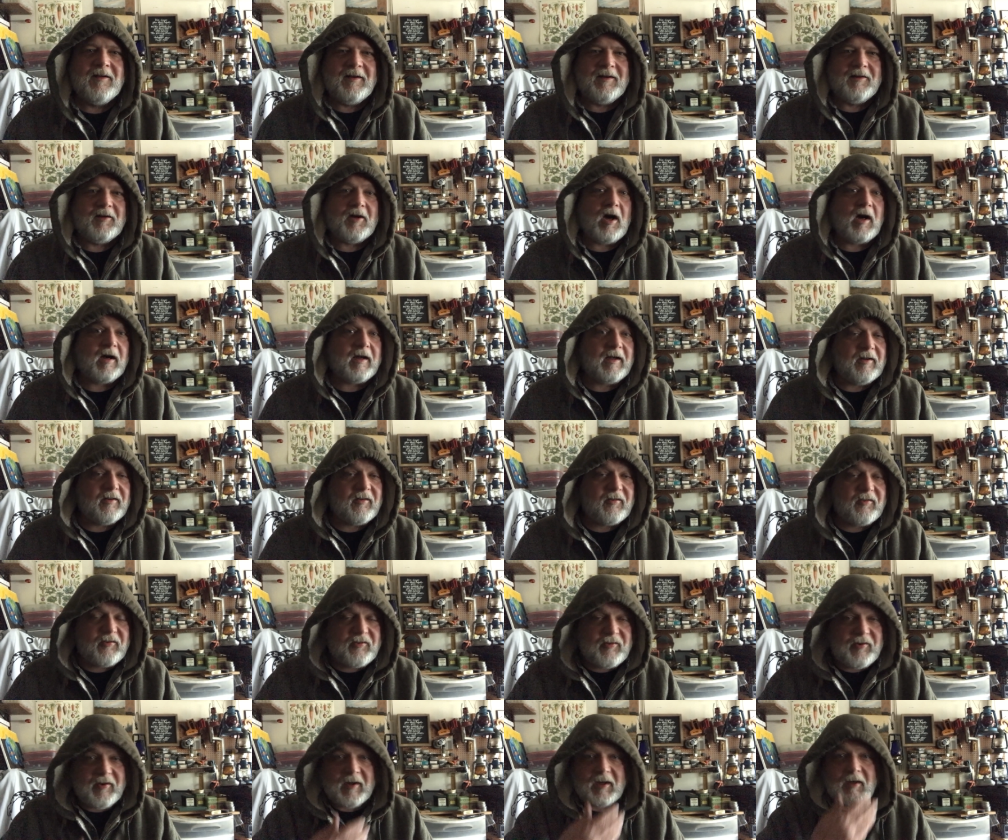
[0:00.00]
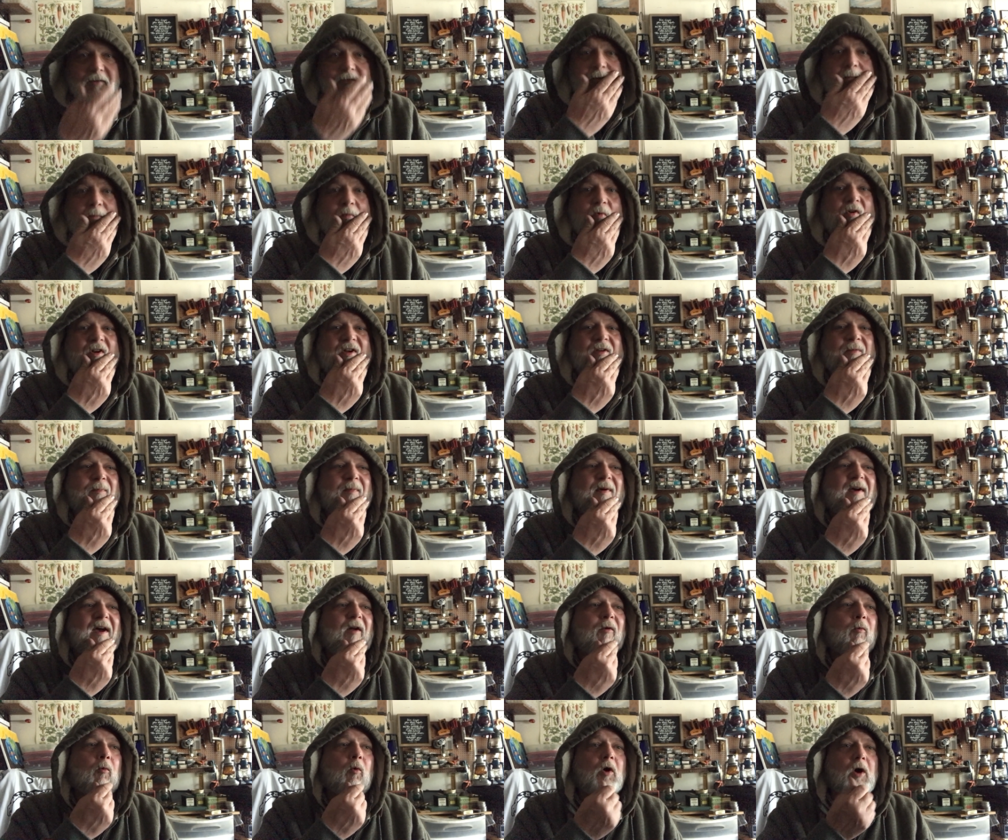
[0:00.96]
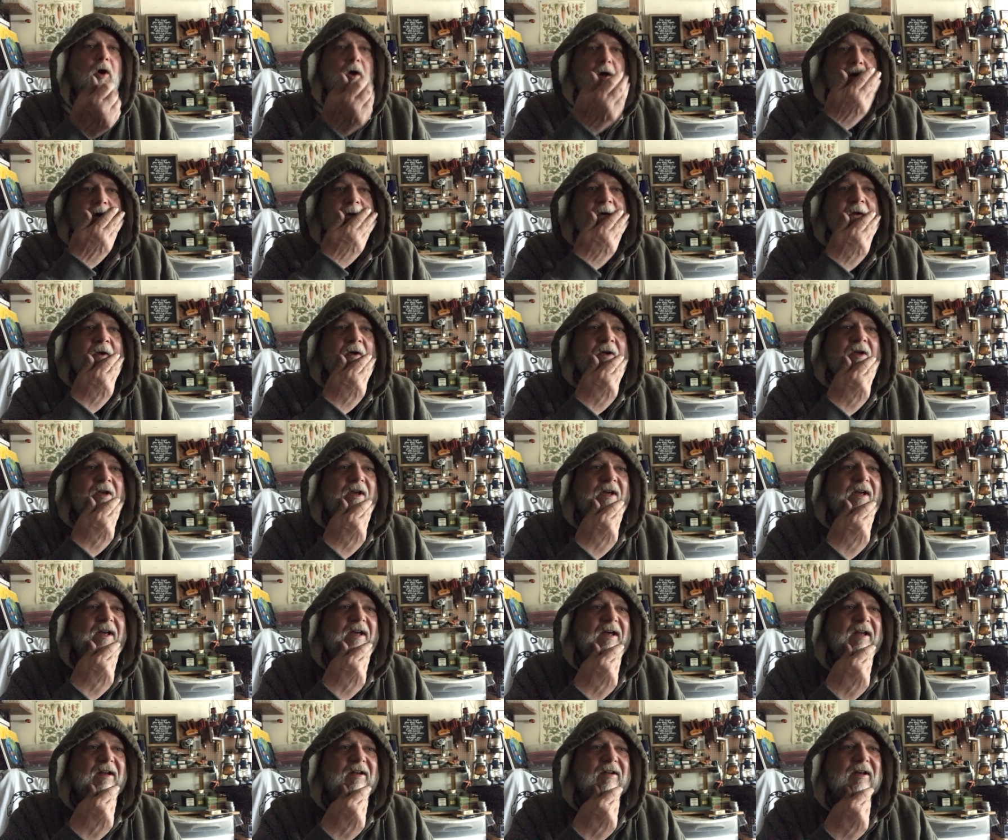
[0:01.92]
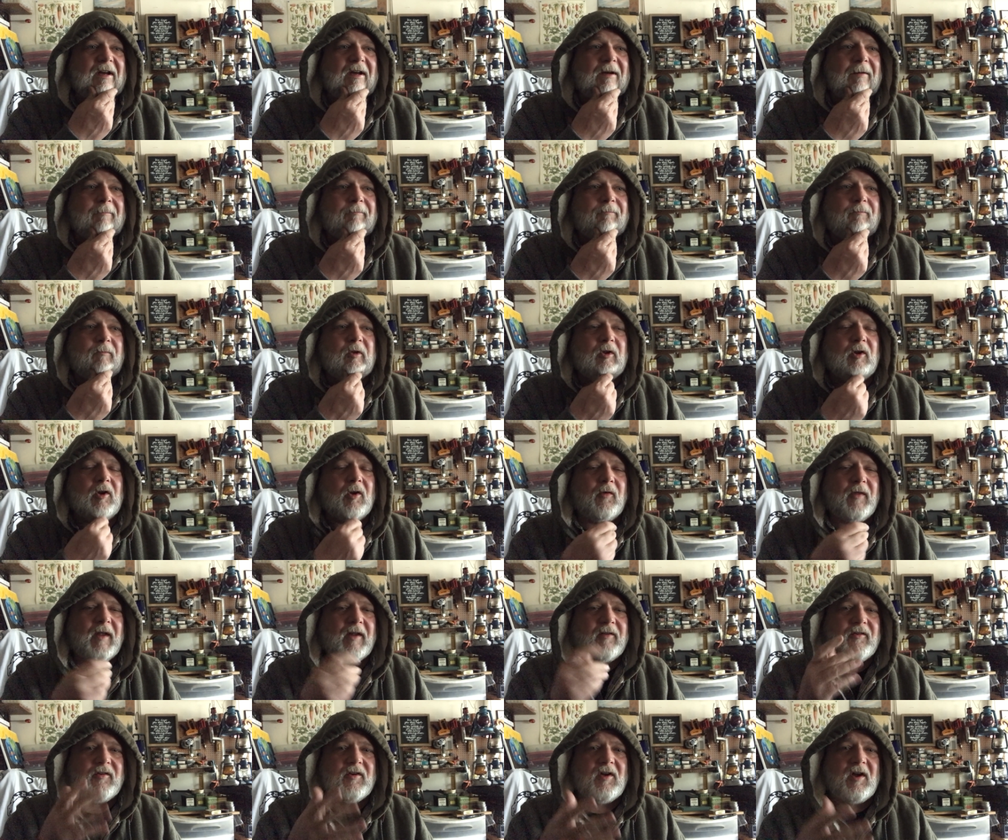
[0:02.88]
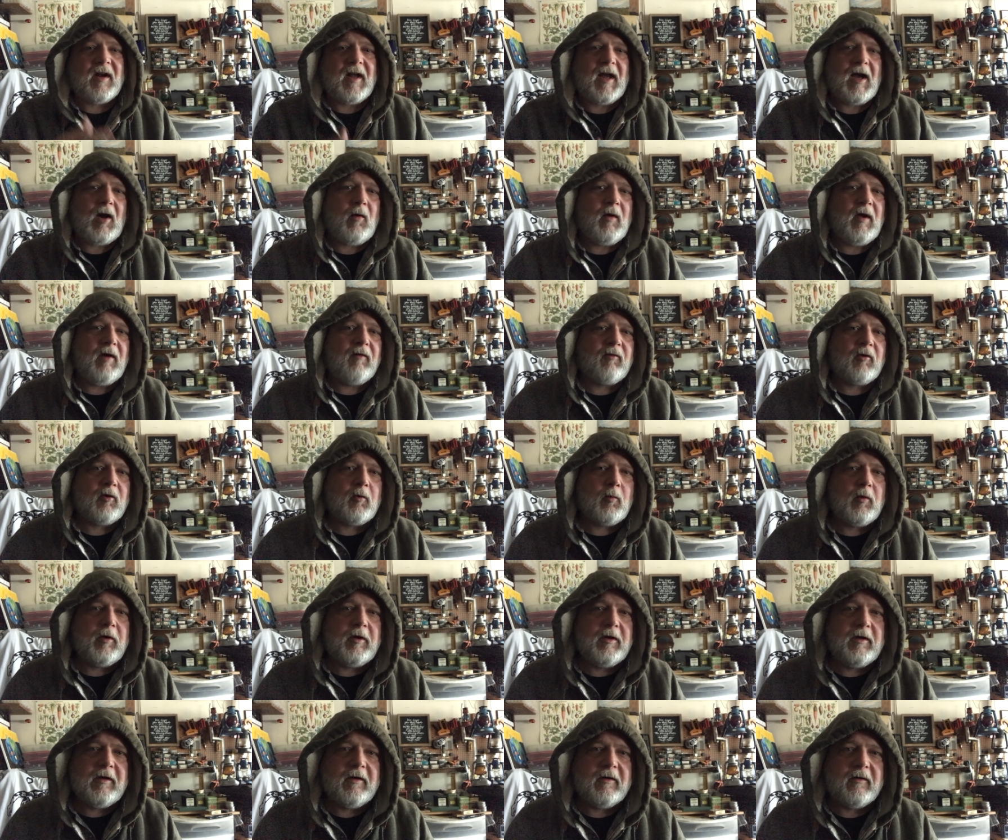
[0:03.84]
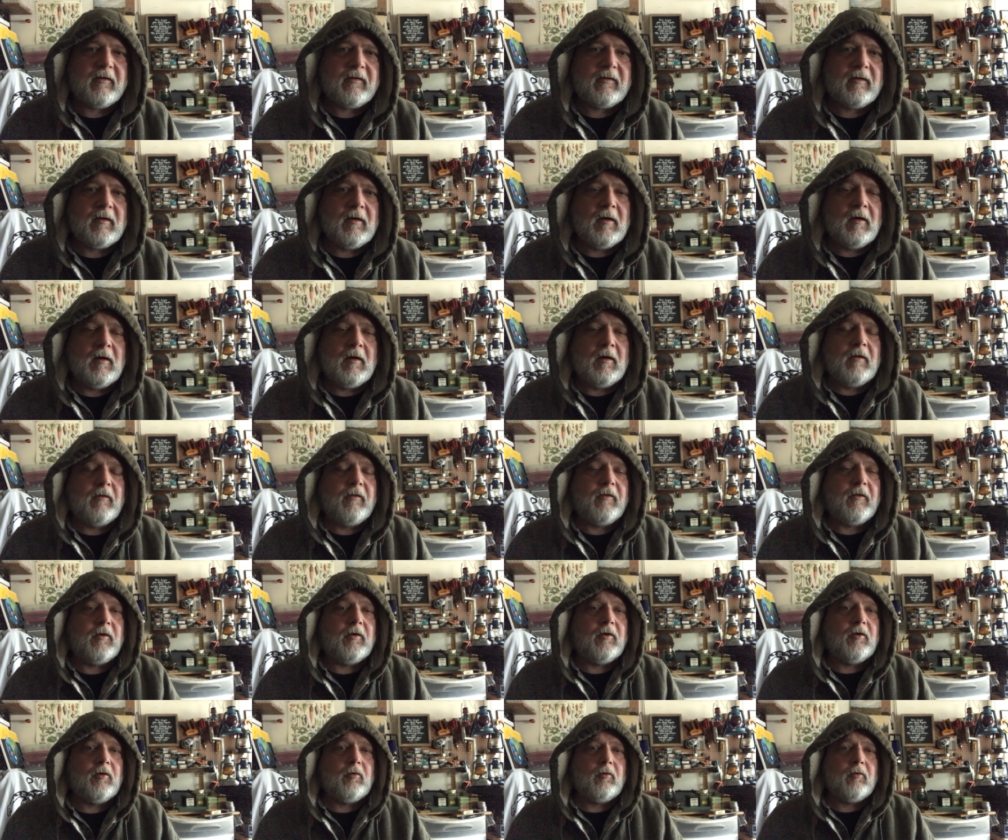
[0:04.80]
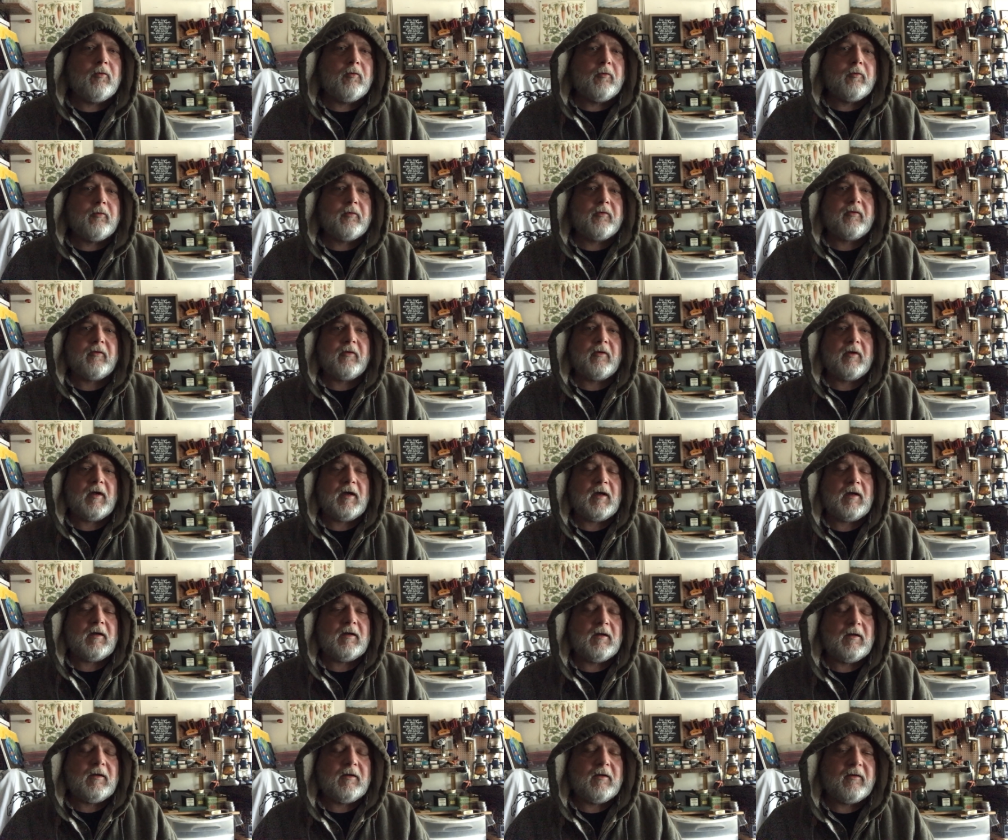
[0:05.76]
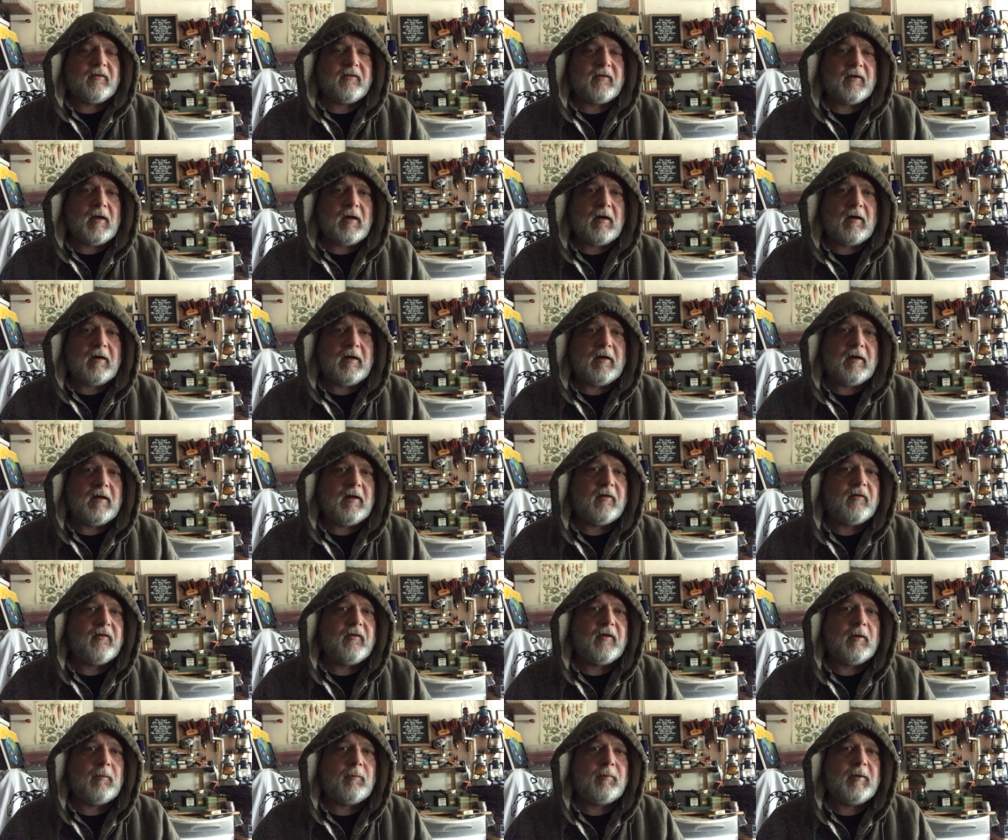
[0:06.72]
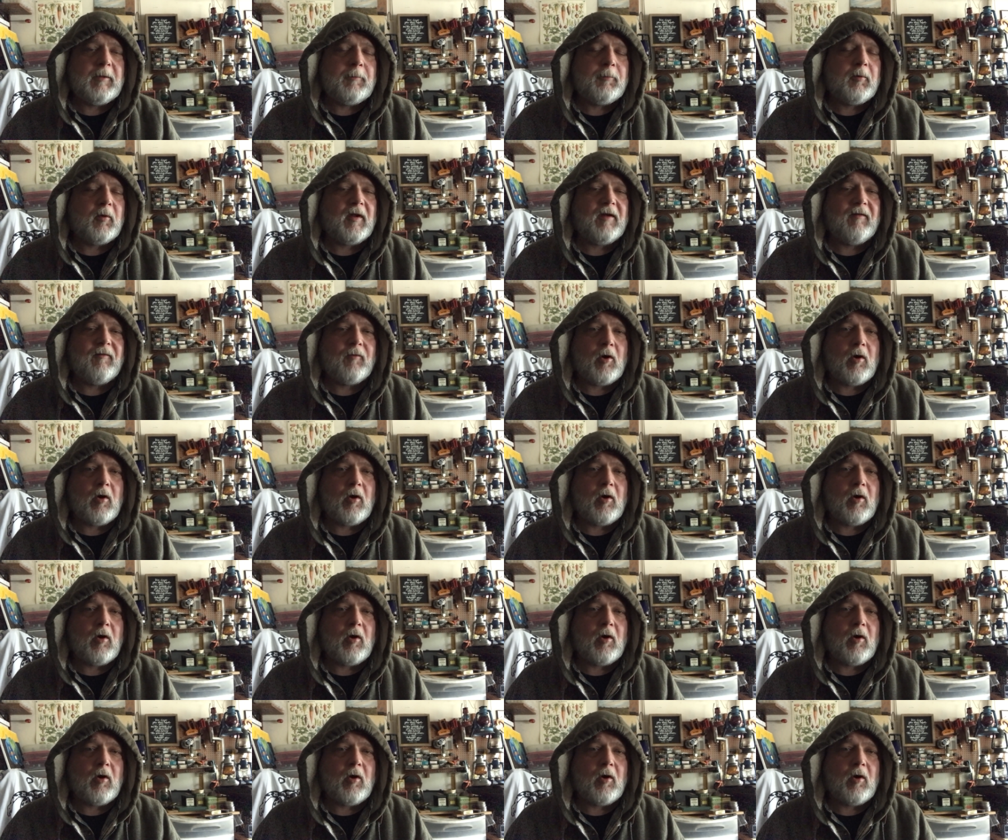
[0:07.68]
not get sick from drinking bad water, and, uh, you know, that's not how everyone is. The news in this area is that people have